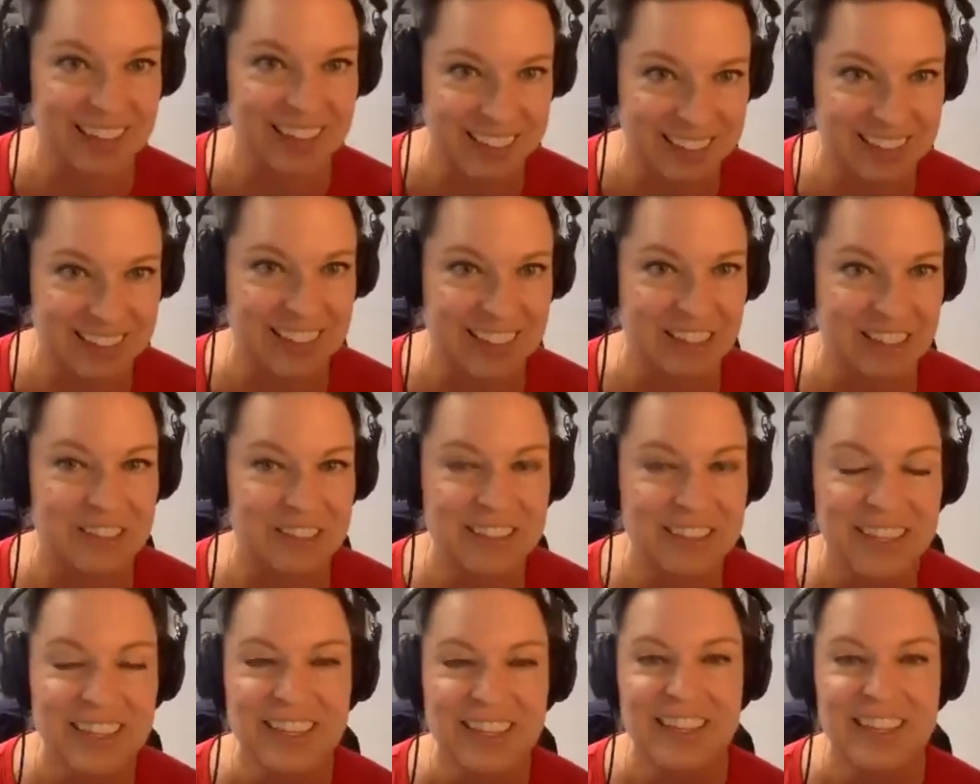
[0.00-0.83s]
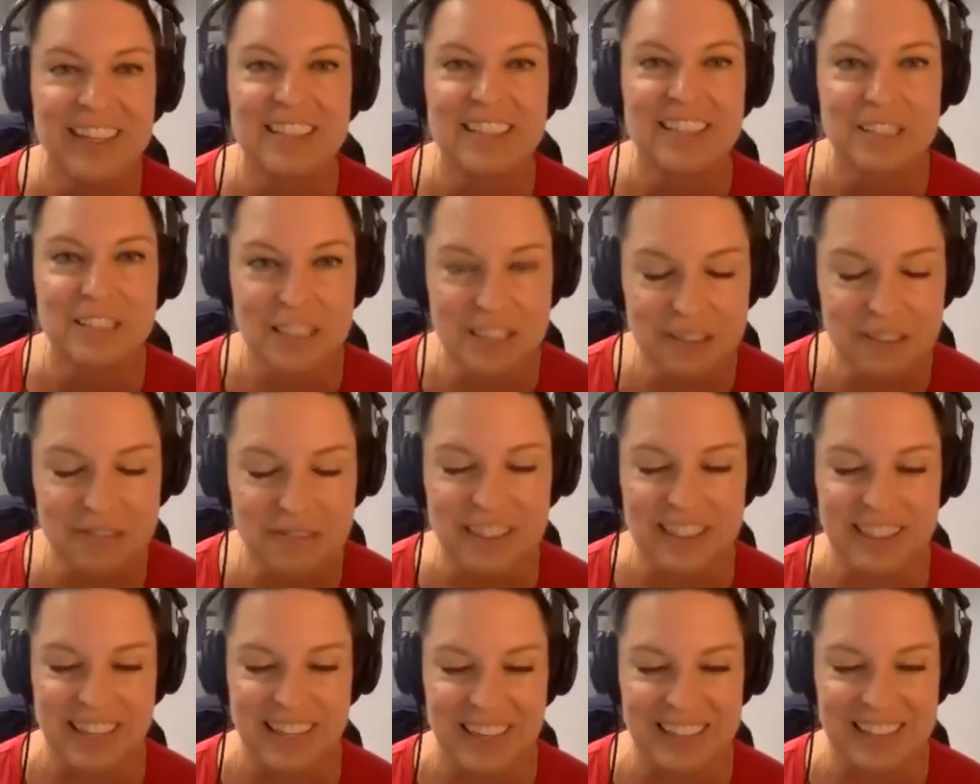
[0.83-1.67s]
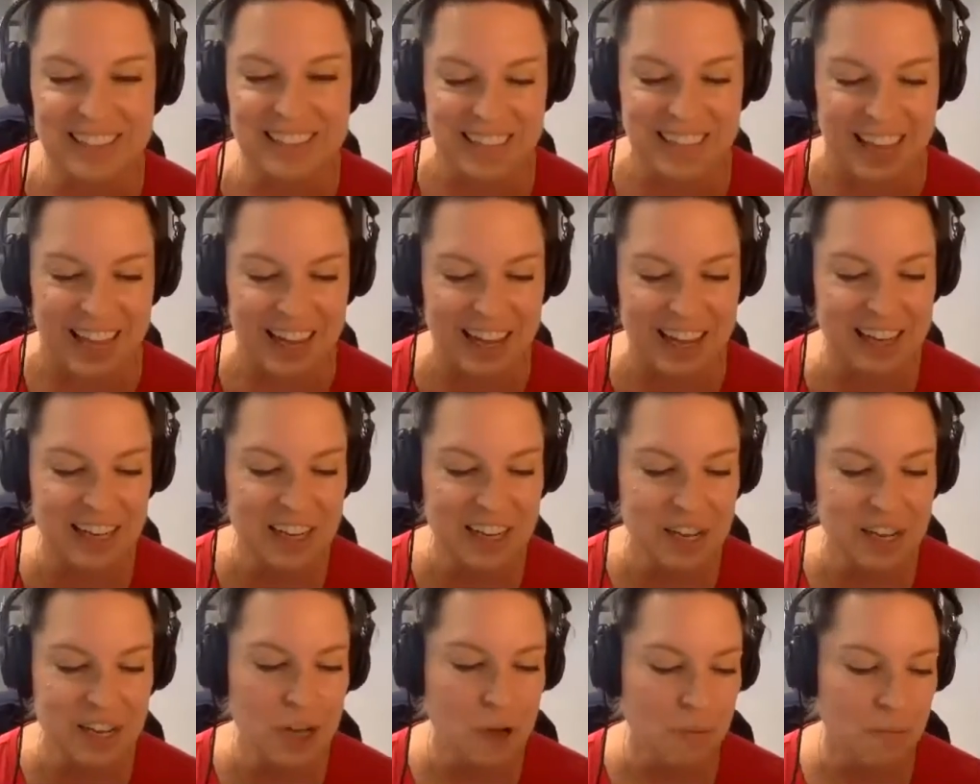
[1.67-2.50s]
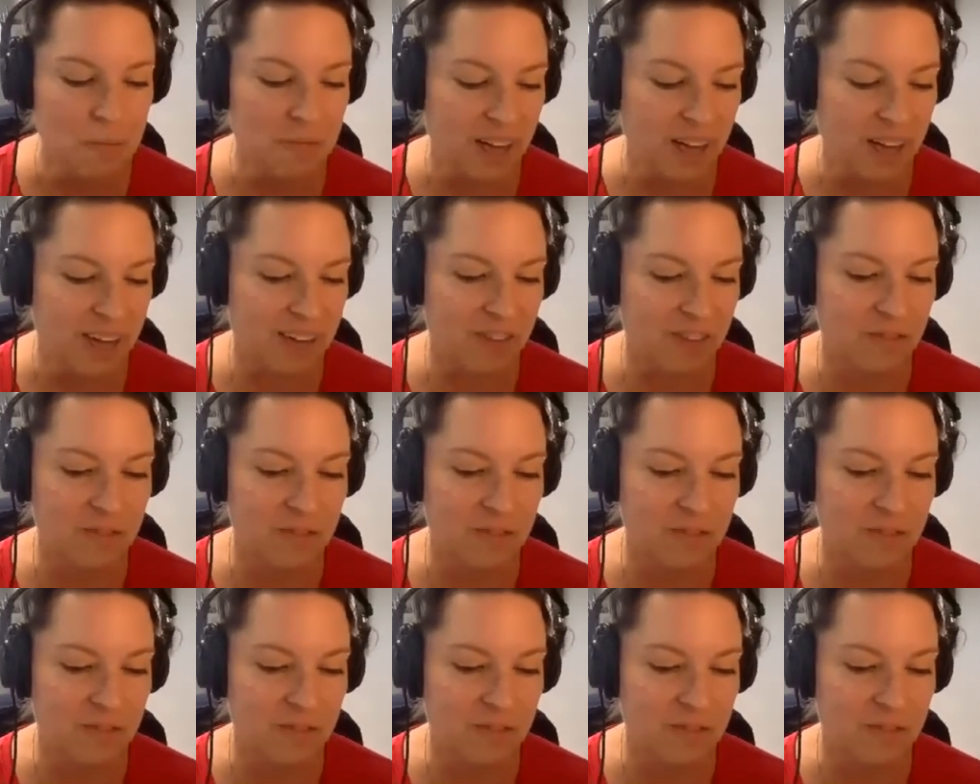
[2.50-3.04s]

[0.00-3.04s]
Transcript: So just realize that. But